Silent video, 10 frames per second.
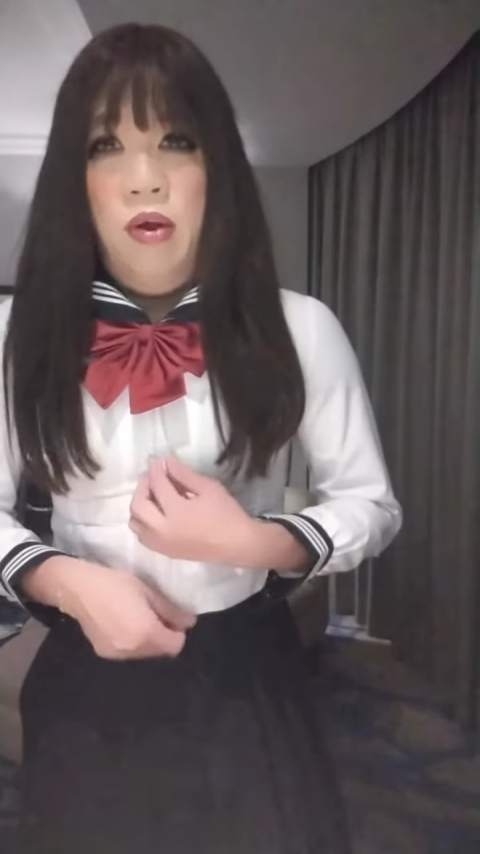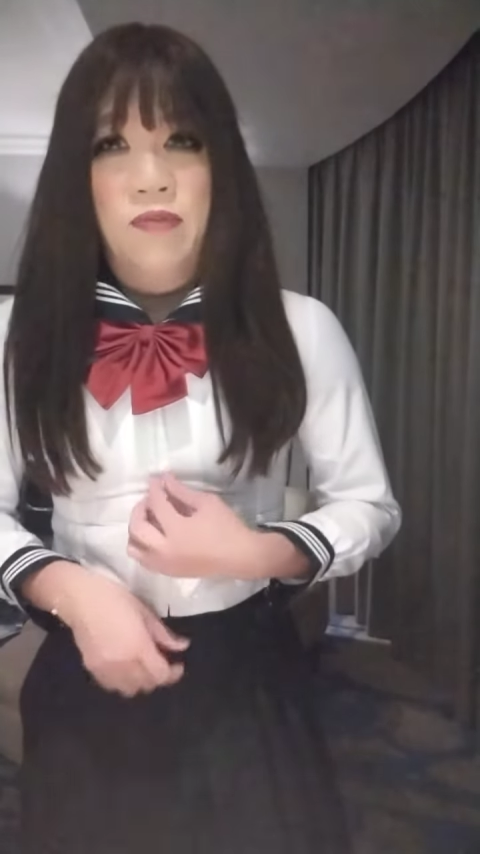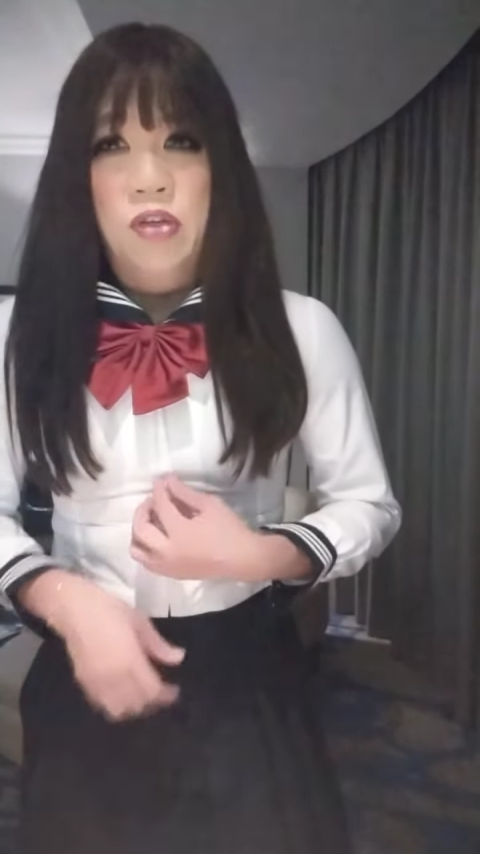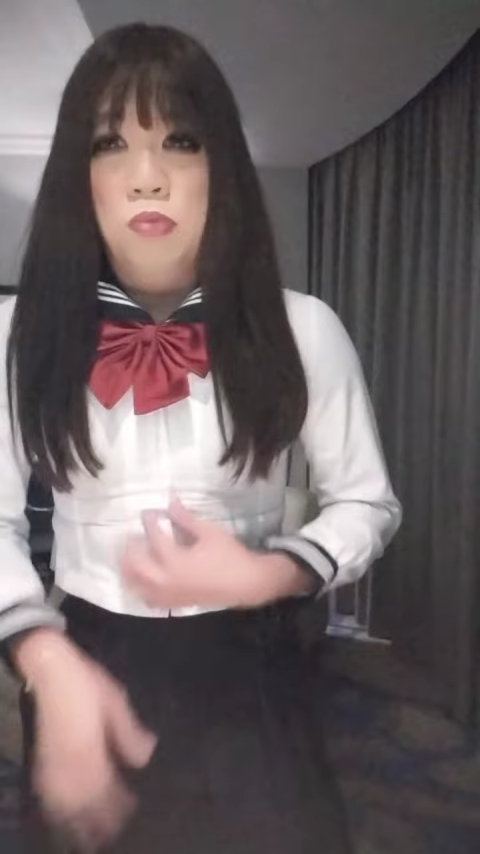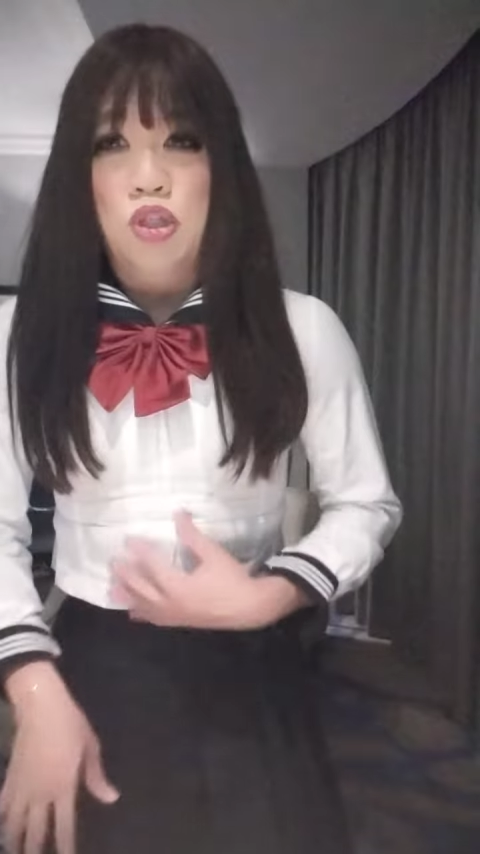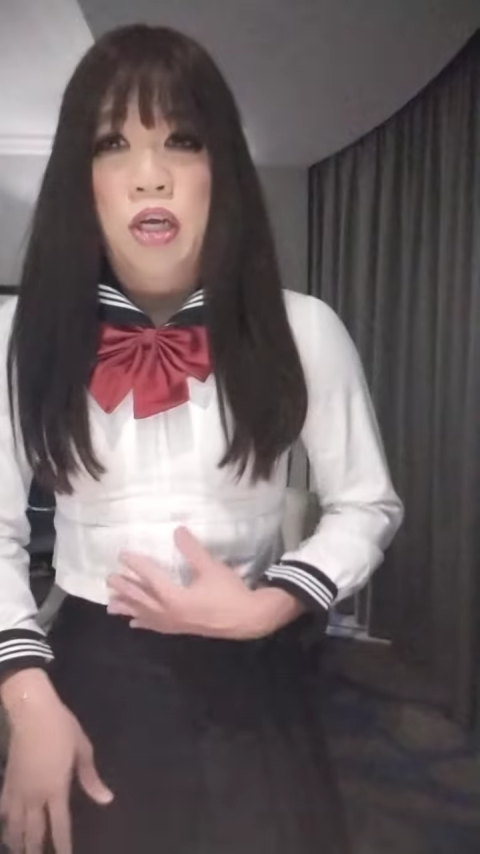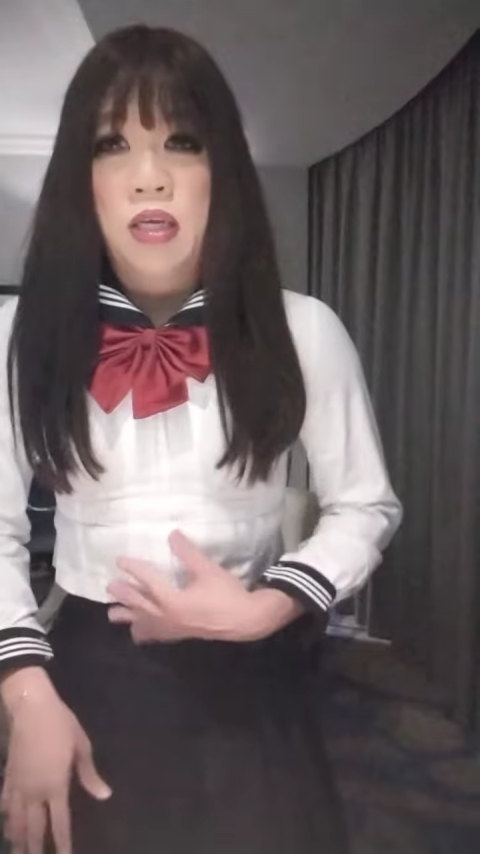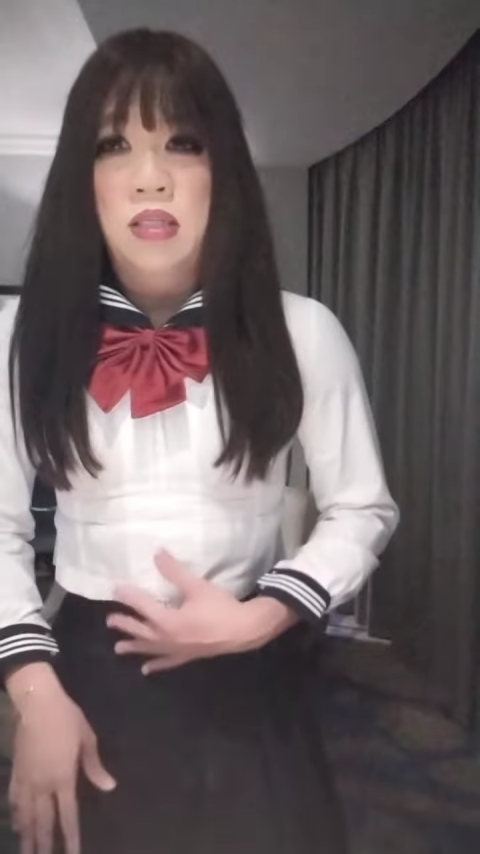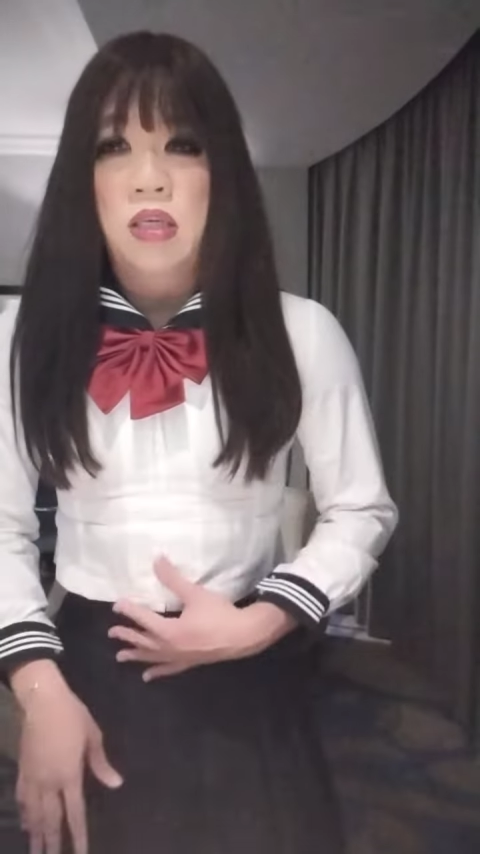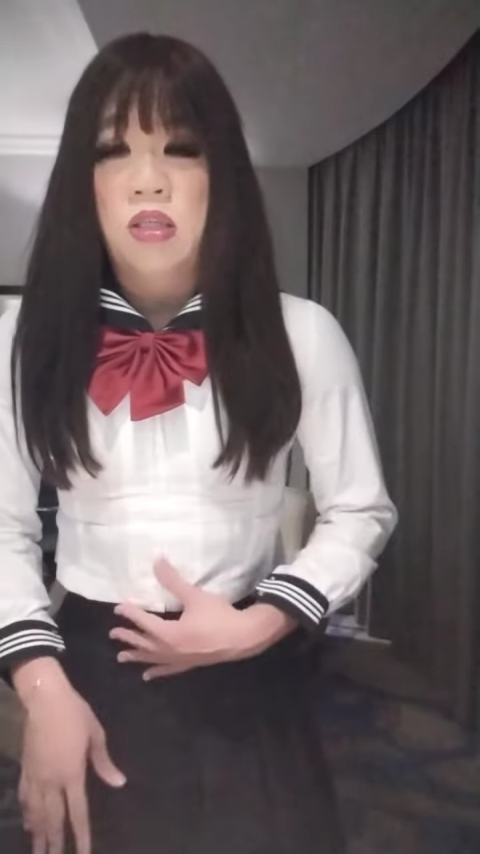I first
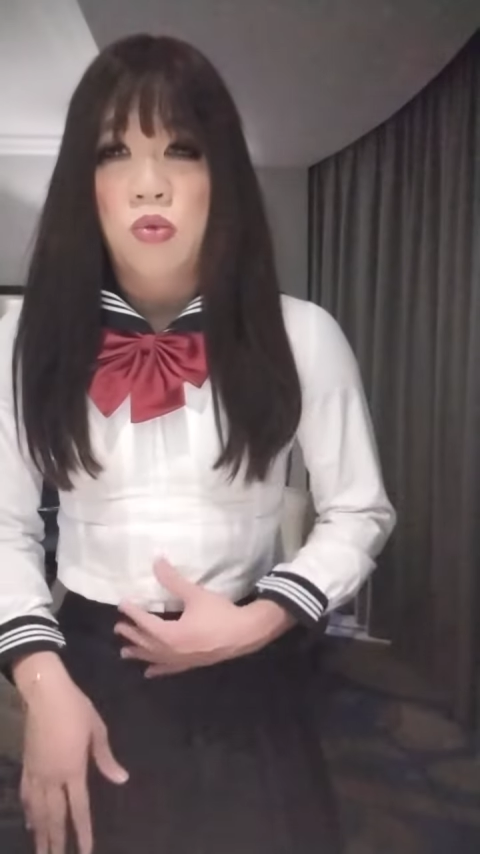purchased this,